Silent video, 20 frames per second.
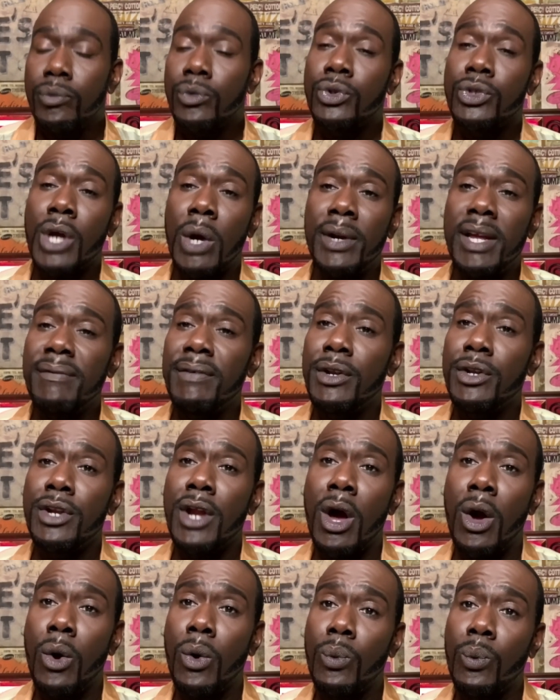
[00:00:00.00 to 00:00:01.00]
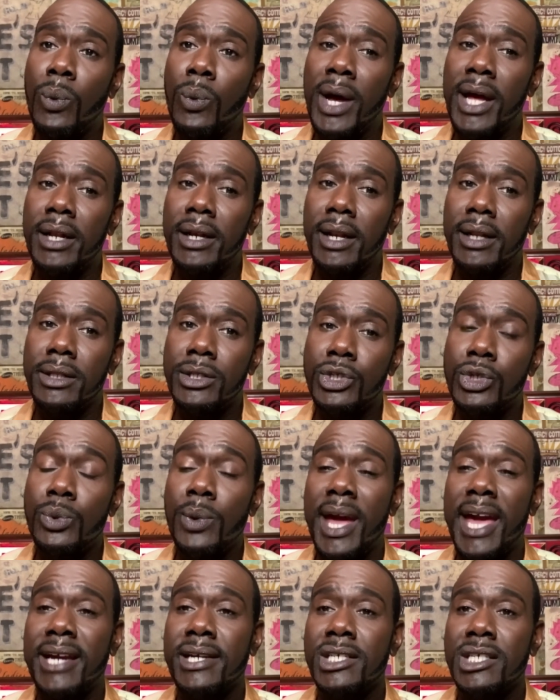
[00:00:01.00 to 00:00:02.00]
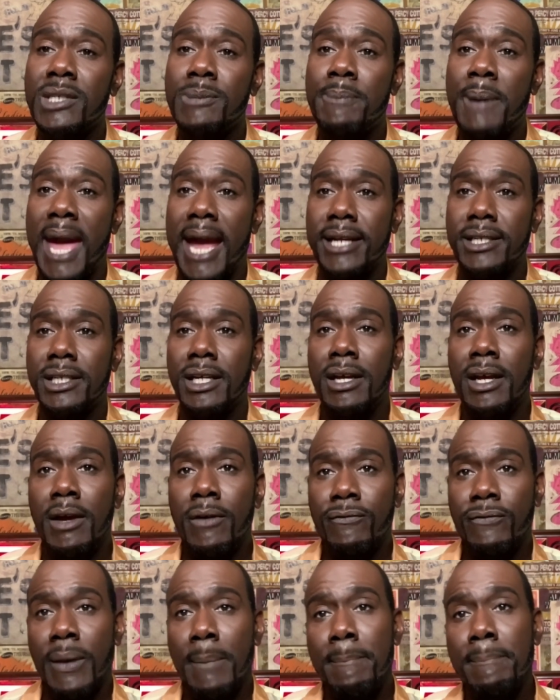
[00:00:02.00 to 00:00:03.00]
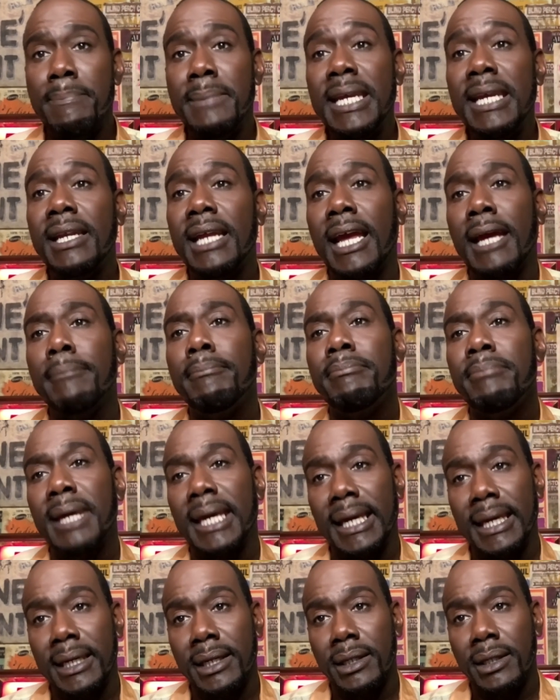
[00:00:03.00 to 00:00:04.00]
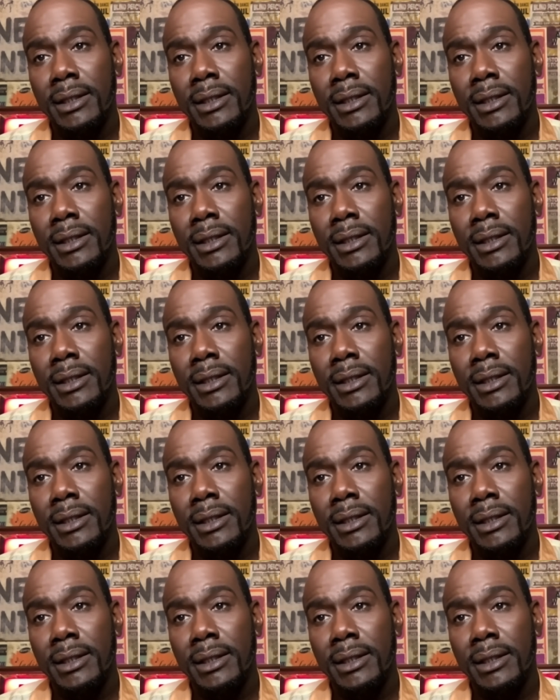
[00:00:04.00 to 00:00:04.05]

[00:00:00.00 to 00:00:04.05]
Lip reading: don't even know what to expect from meeting me,